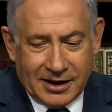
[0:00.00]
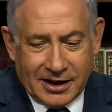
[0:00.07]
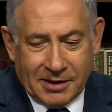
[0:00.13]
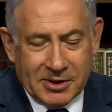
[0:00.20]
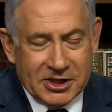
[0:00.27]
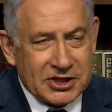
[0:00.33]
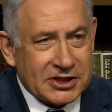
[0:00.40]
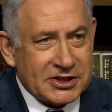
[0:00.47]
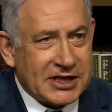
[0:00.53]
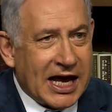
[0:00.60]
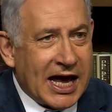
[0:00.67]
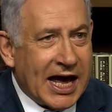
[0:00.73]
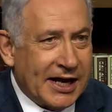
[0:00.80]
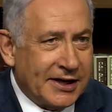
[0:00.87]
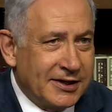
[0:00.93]
Let me just
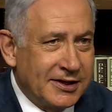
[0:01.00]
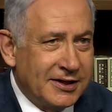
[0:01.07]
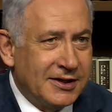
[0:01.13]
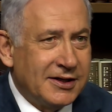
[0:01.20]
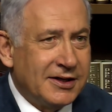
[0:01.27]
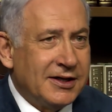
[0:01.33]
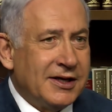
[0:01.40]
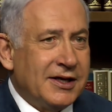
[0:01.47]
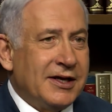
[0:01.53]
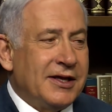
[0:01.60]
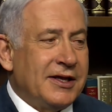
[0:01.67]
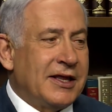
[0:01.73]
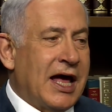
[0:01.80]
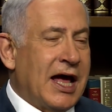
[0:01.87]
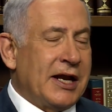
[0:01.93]
add
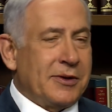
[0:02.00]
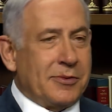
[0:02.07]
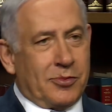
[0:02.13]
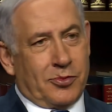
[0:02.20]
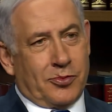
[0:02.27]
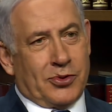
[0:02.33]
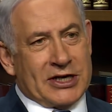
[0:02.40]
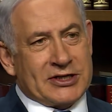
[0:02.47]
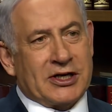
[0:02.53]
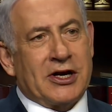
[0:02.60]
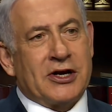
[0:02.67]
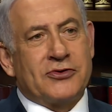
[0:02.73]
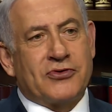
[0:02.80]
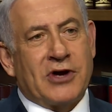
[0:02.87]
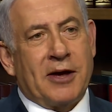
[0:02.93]
that
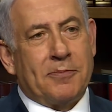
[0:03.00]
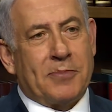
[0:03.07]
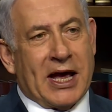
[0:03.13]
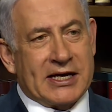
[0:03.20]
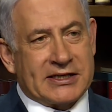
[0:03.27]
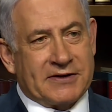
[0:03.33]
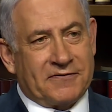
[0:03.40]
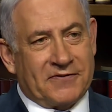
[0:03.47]
President Trump has a